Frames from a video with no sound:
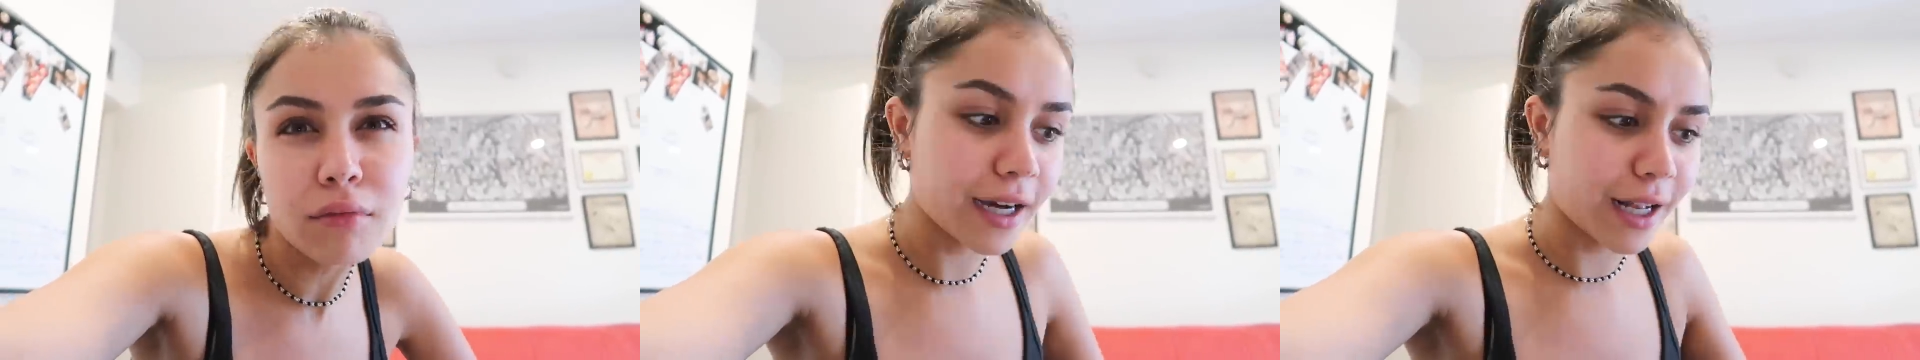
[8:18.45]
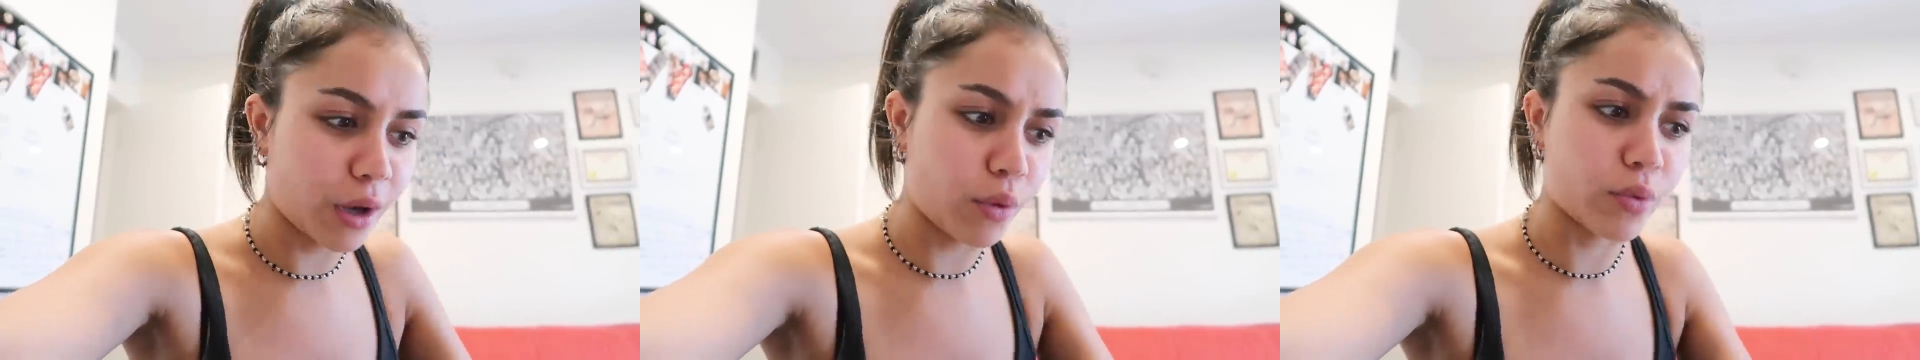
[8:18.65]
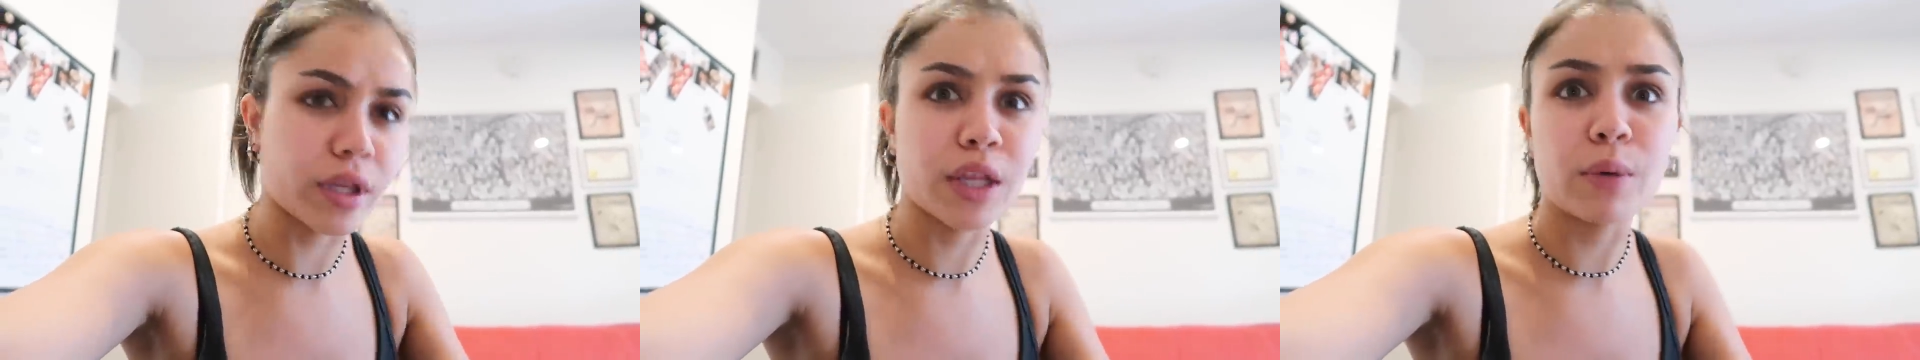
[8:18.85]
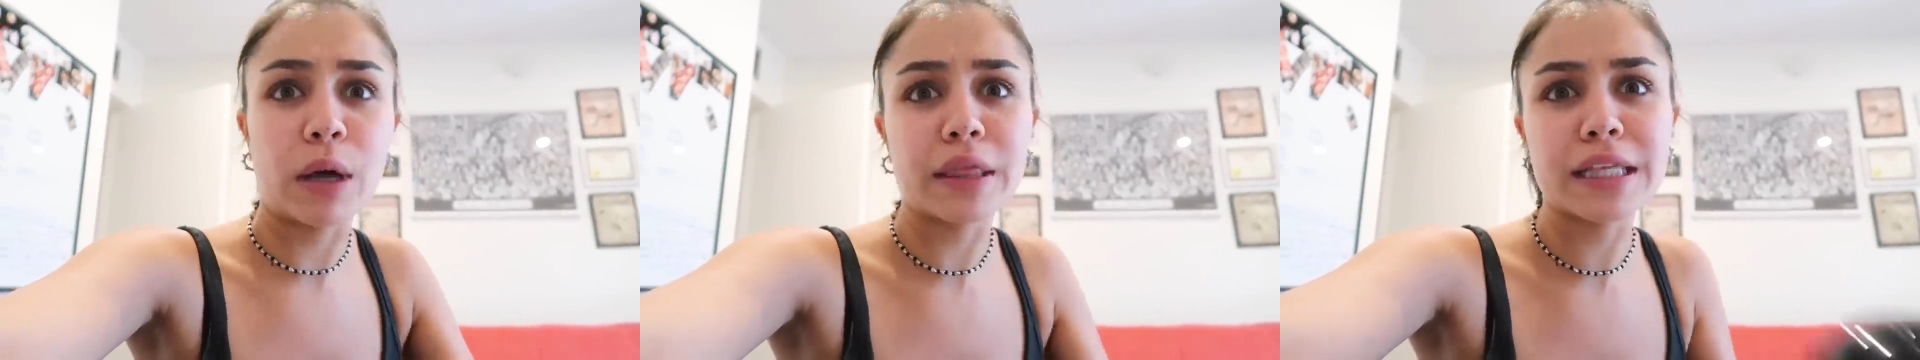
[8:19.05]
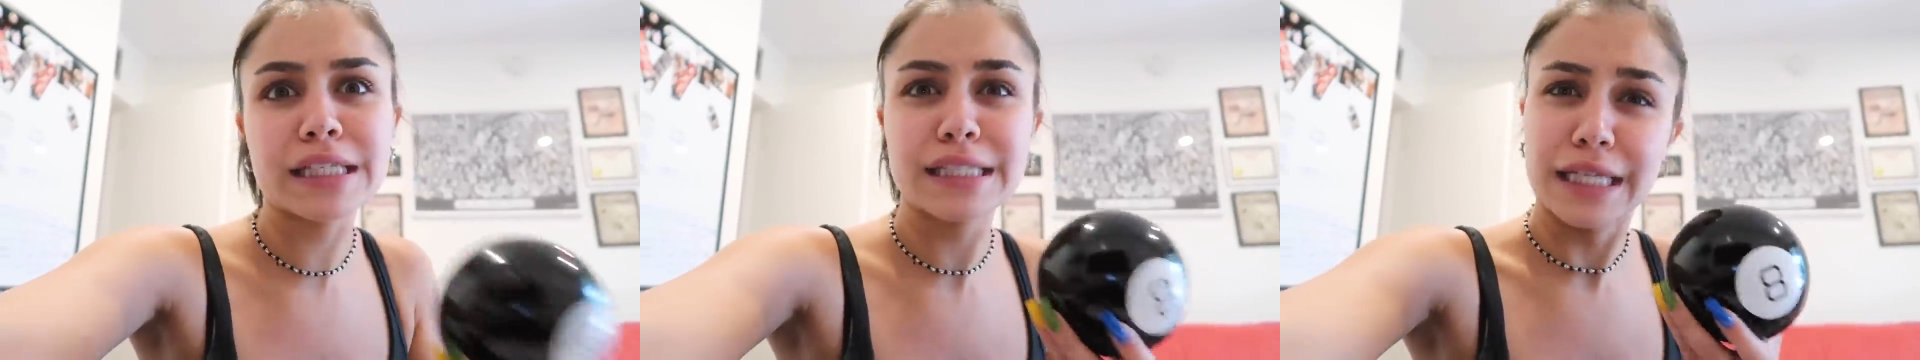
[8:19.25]
I don't really
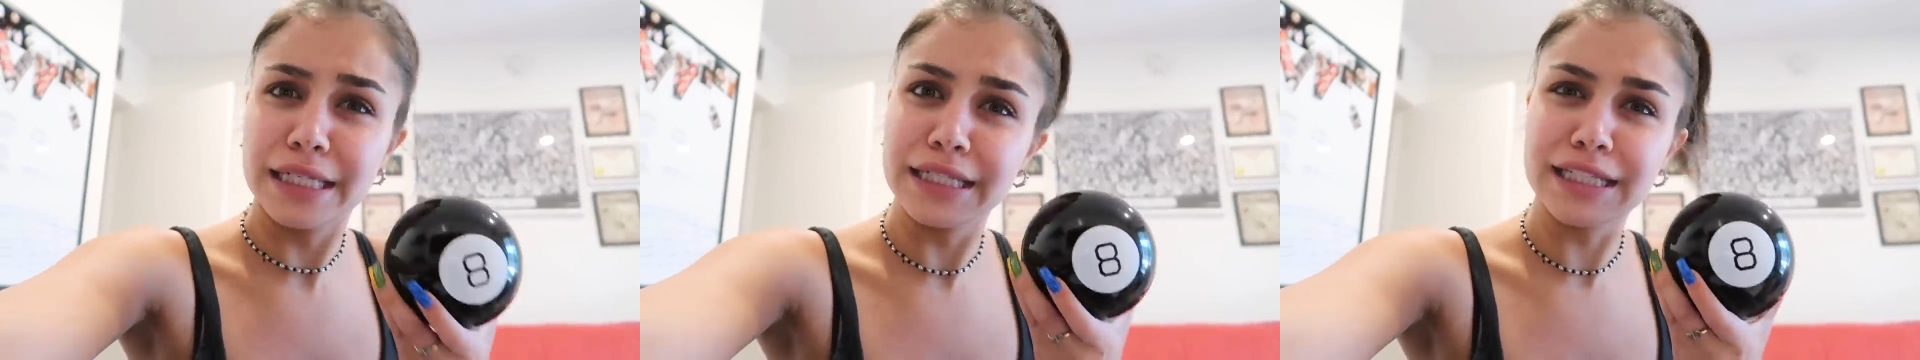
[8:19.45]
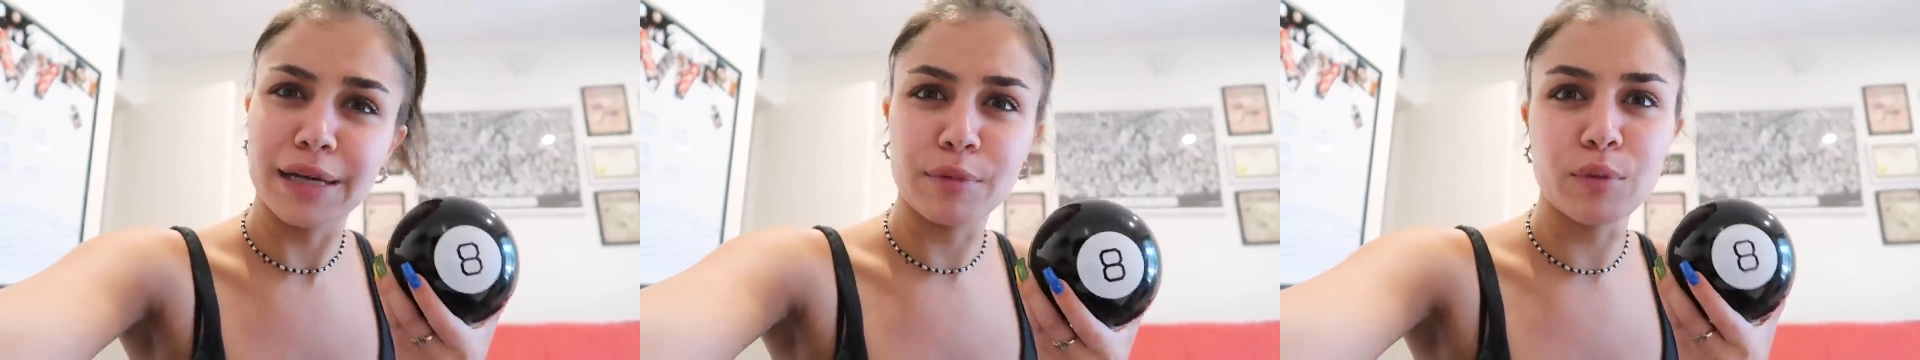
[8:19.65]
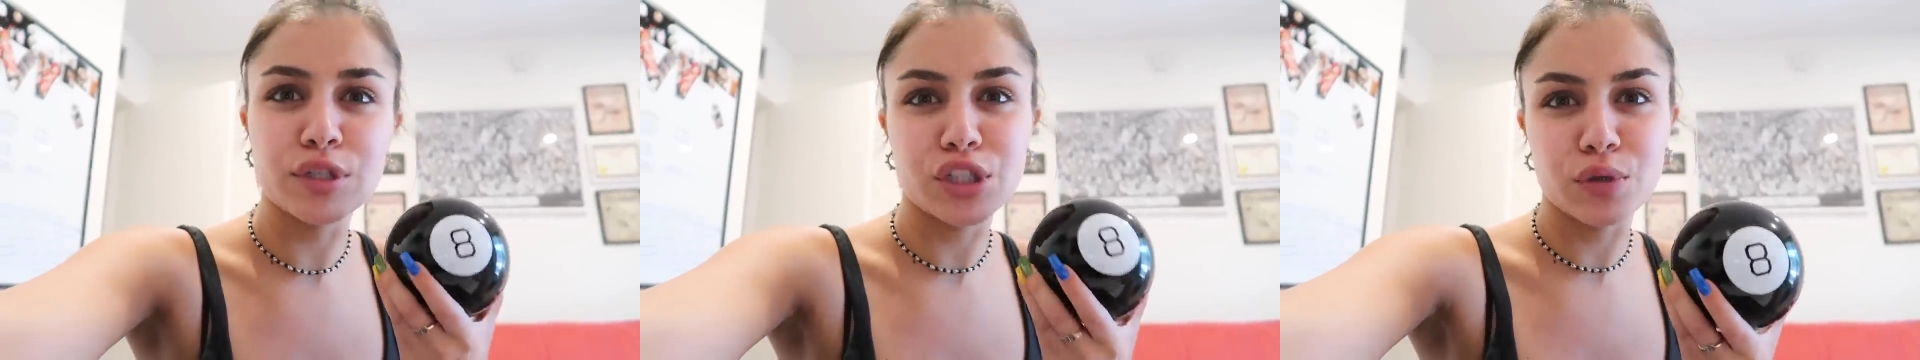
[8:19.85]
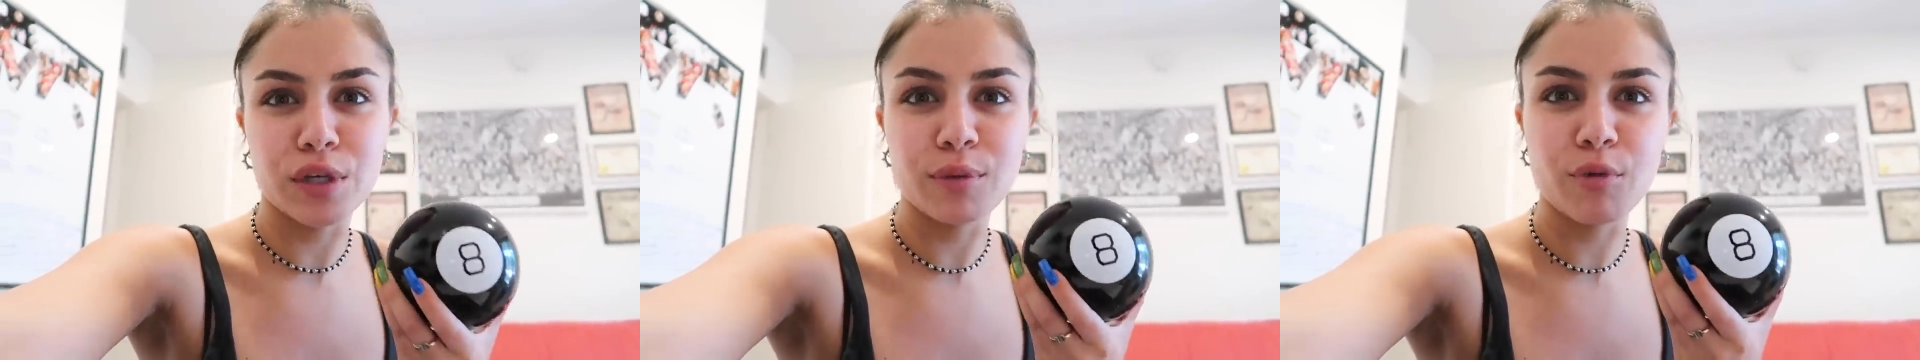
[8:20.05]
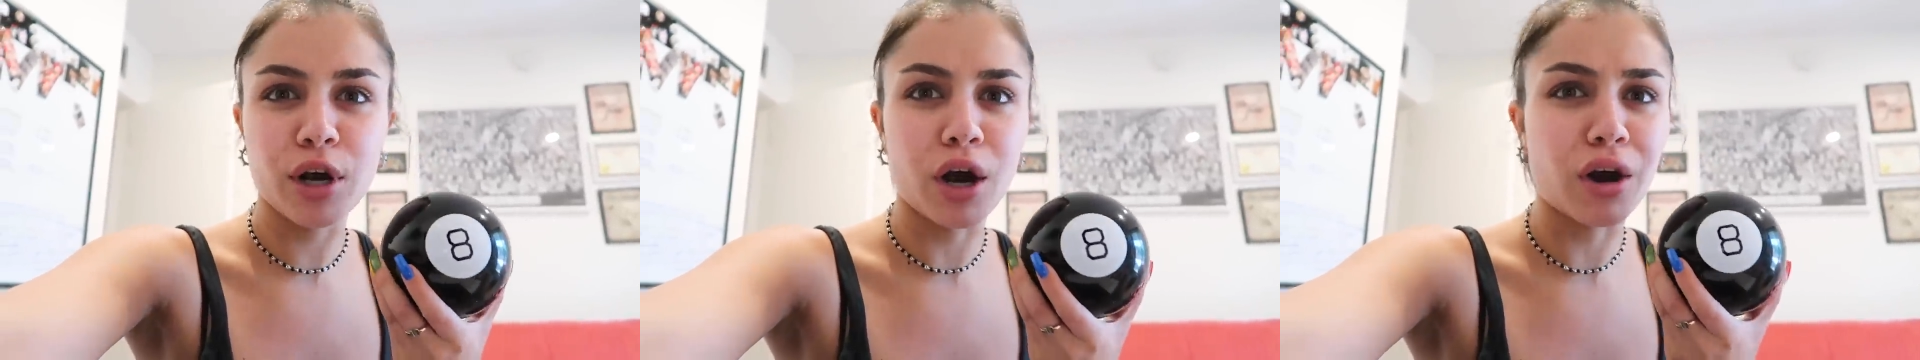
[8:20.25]
want this thing to tell me what to do anymore.